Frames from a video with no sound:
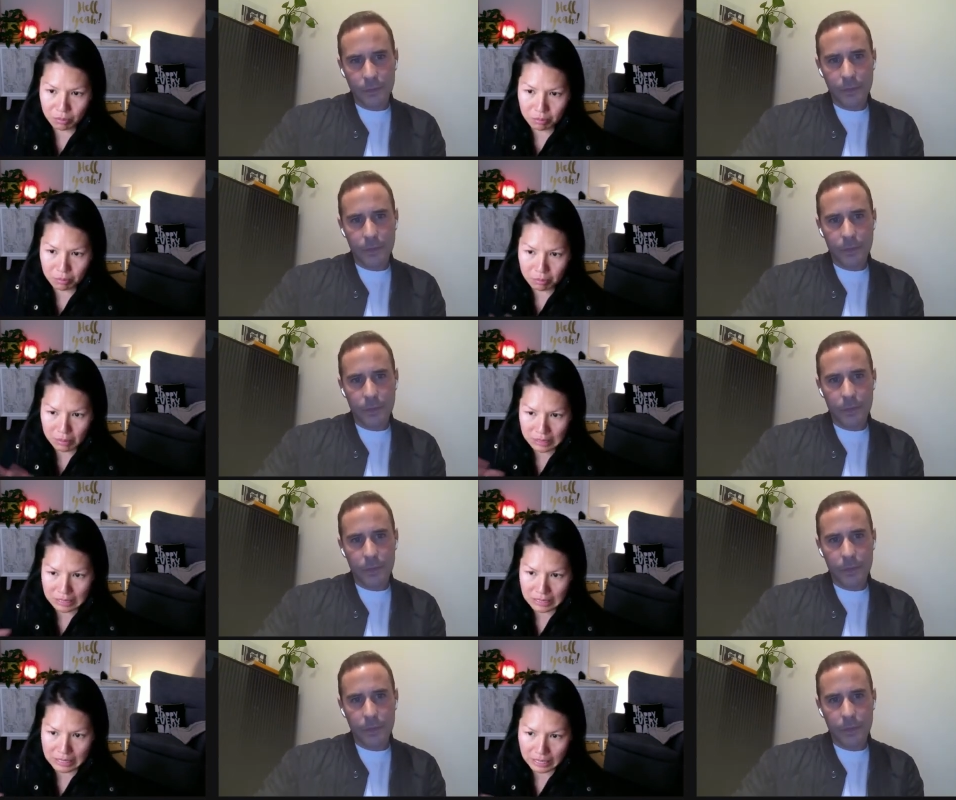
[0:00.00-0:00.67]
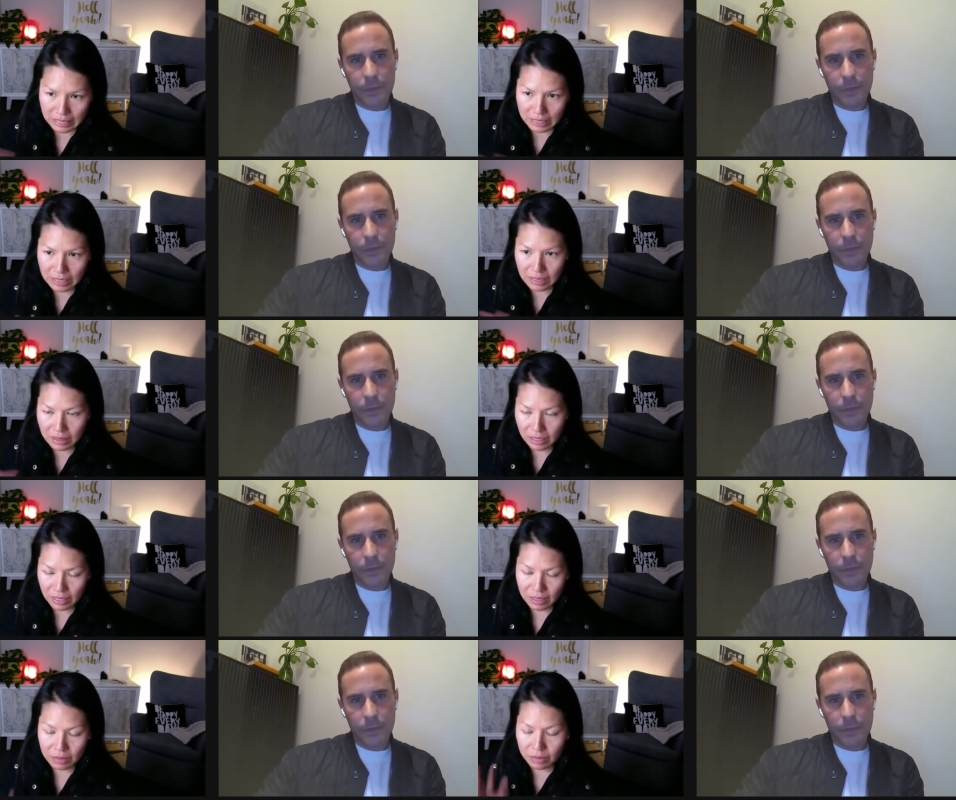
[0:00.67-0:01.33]
Speaker 1: mitigating
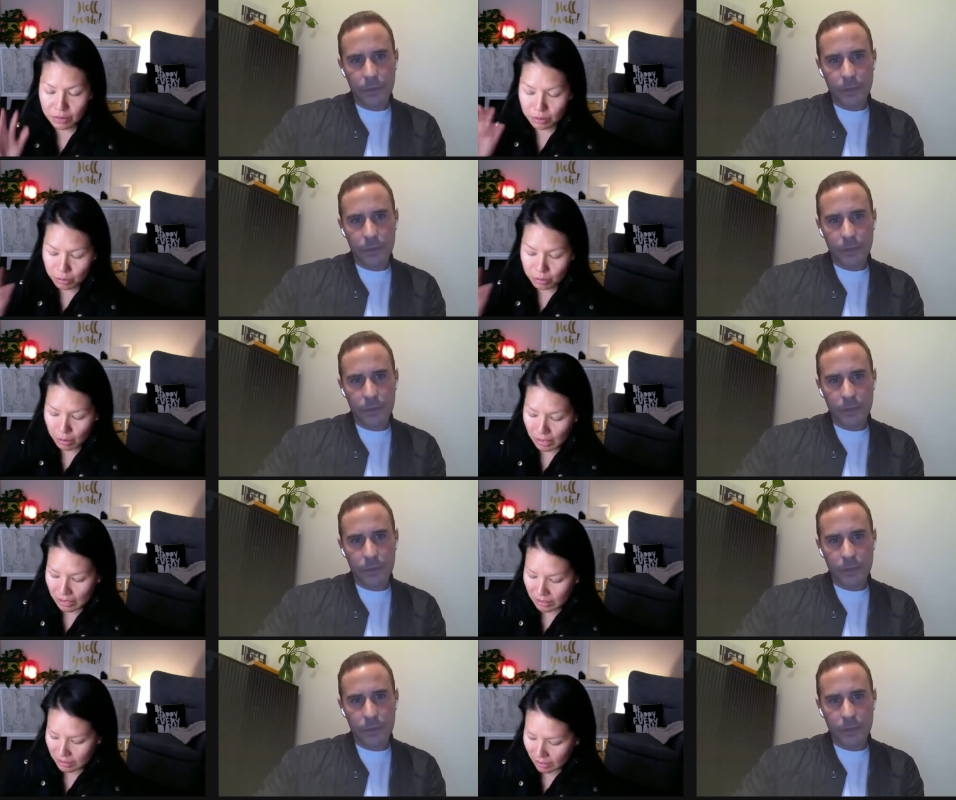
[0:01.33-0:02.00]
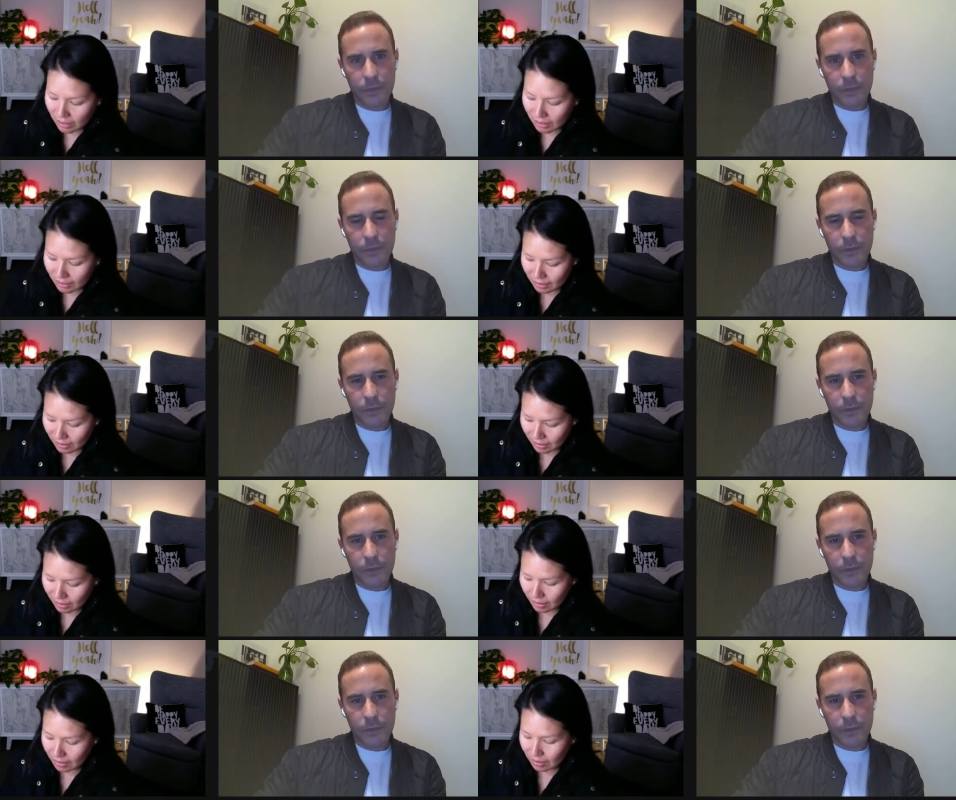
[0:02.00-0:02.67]
that? If you are
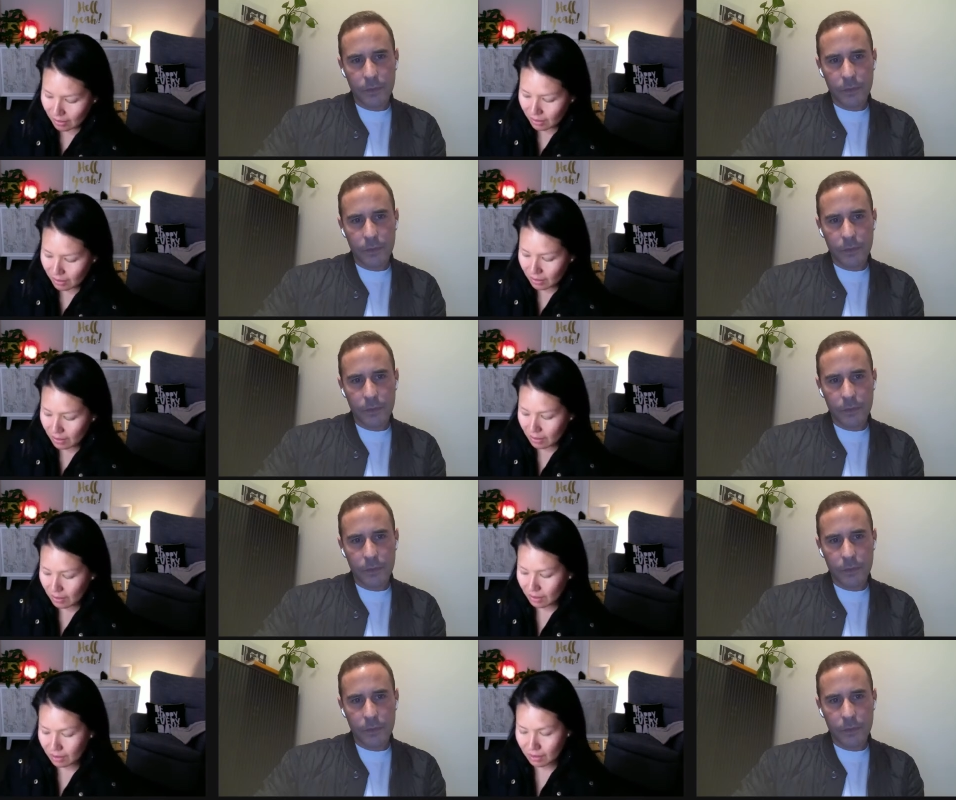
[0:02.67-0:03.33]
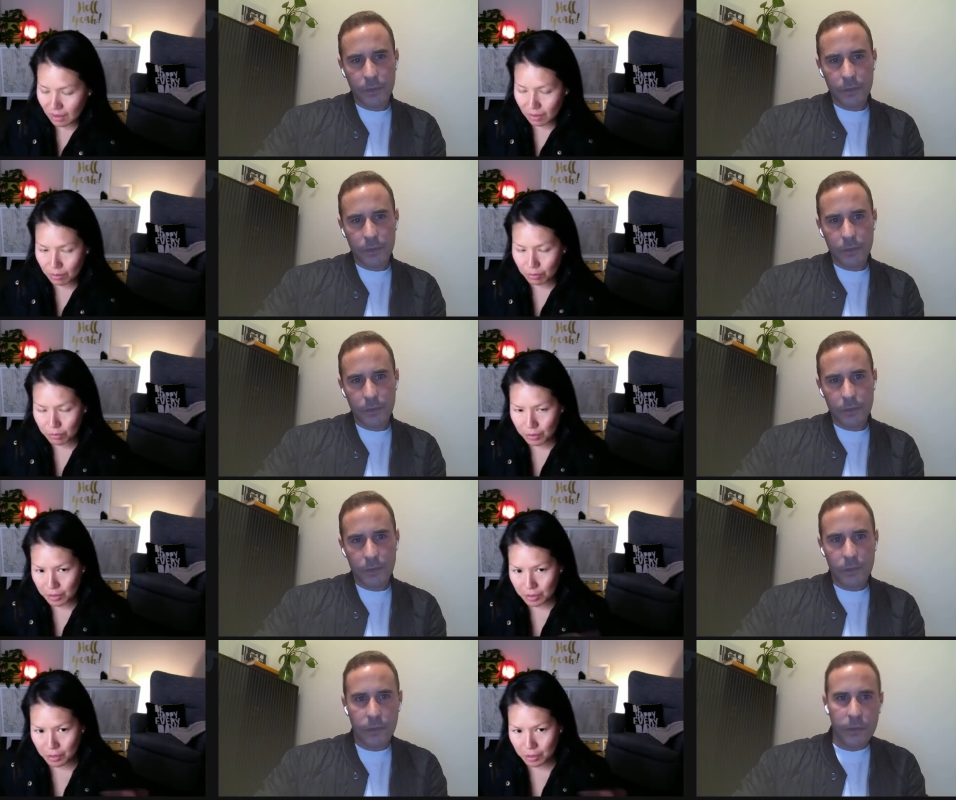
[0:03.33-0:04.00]
targeting that
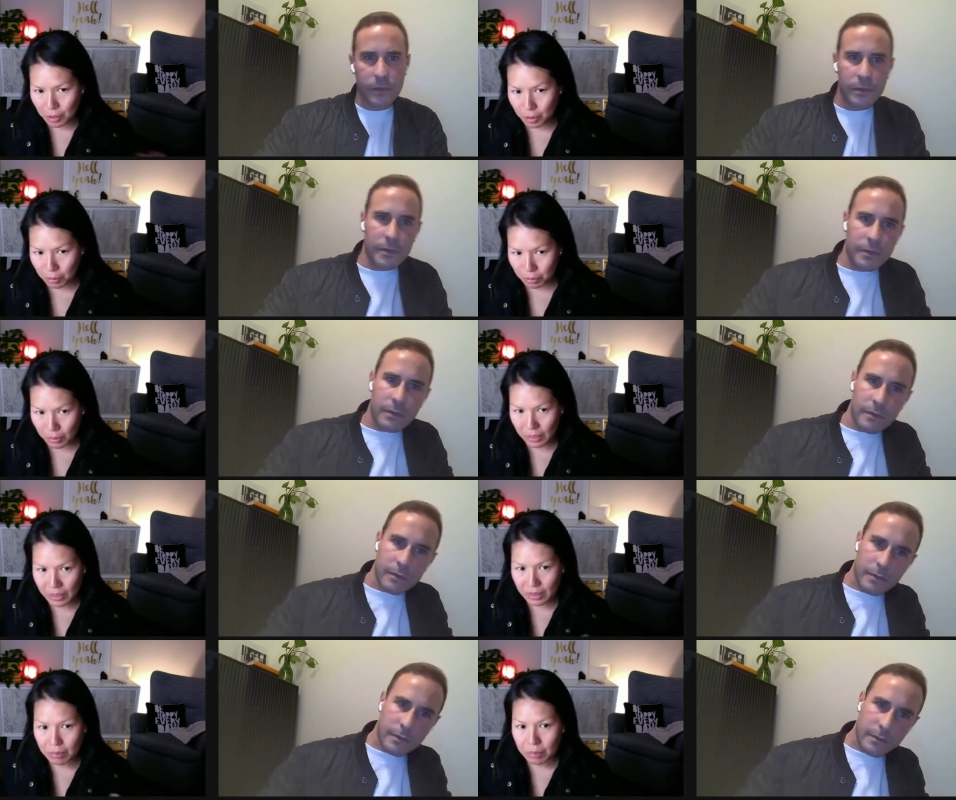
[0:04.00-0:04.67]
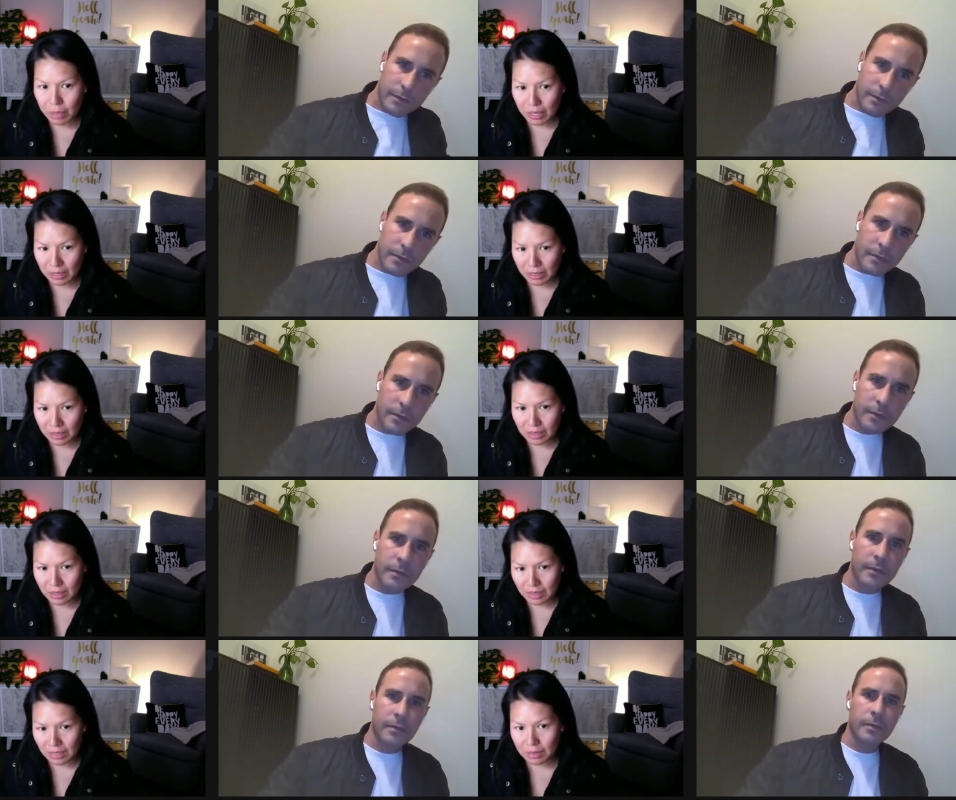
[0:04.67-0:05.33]
first home buyer market
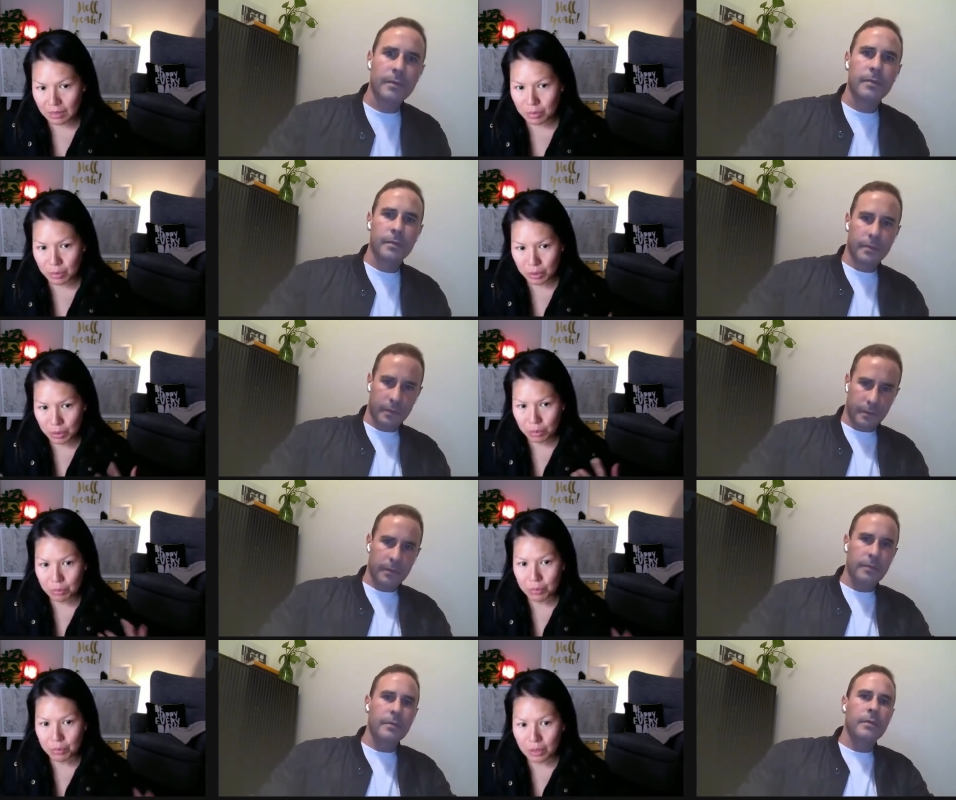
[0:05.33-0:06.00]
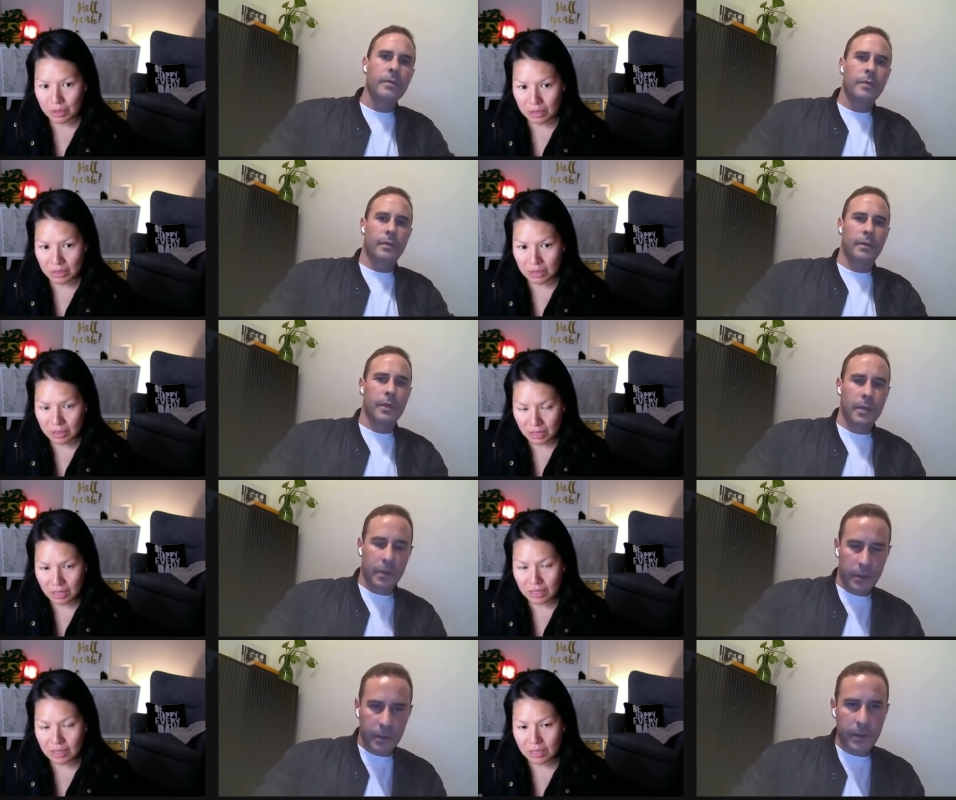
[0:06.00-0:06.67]
and that's where your product is
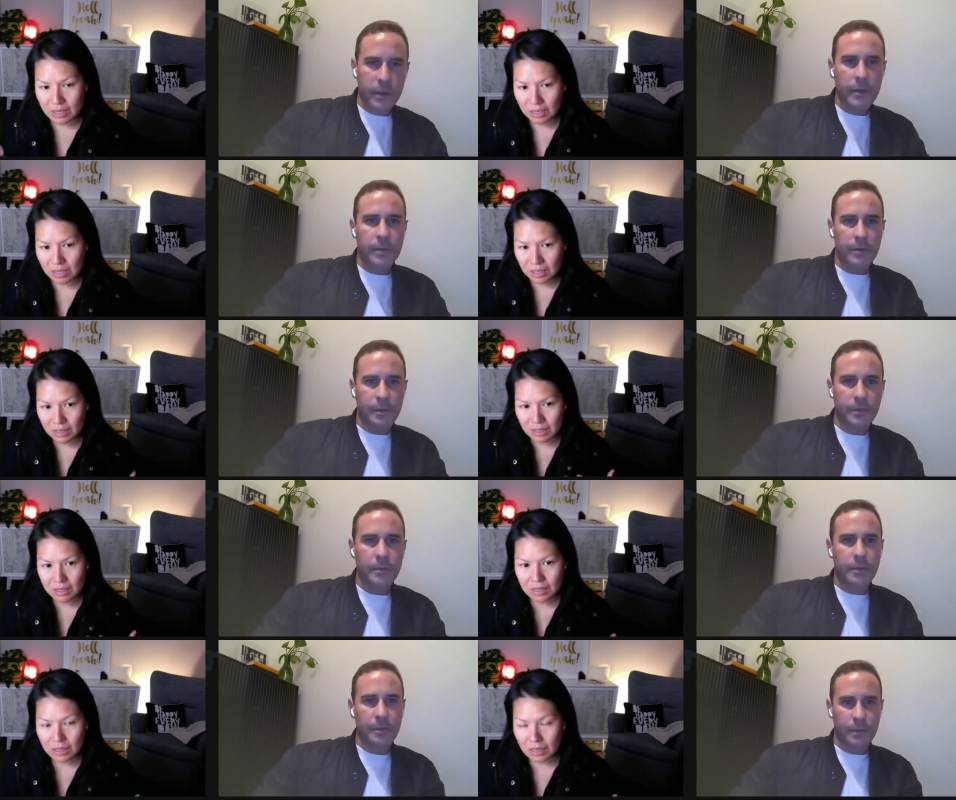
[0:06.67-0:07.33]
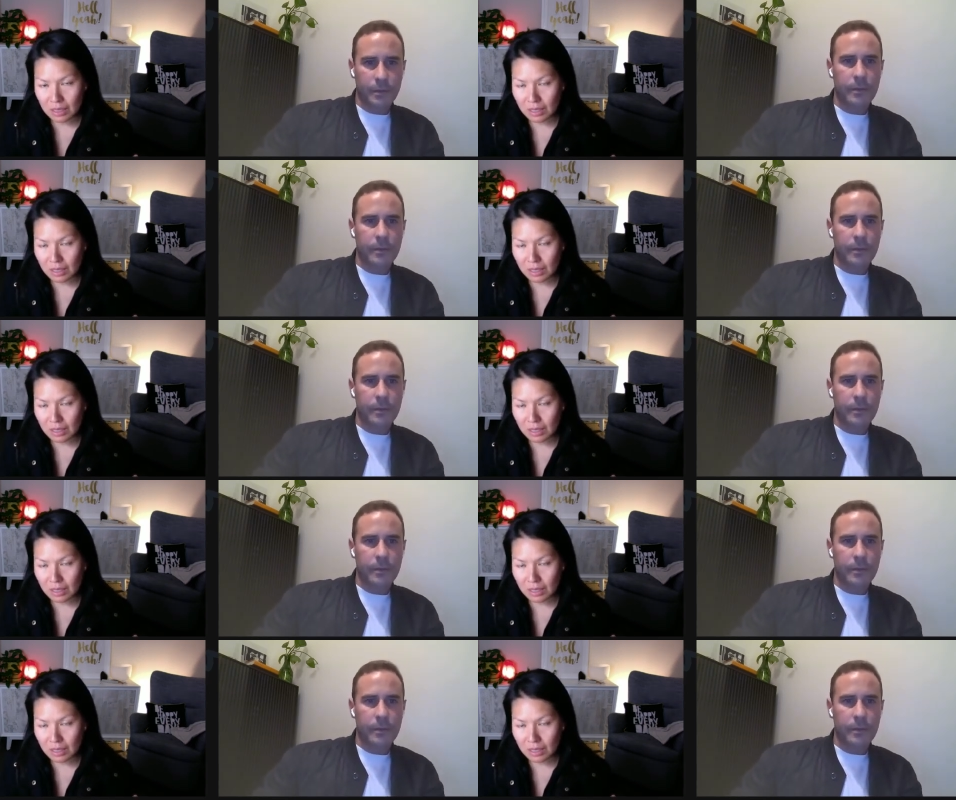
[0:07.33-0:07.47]
and it's it's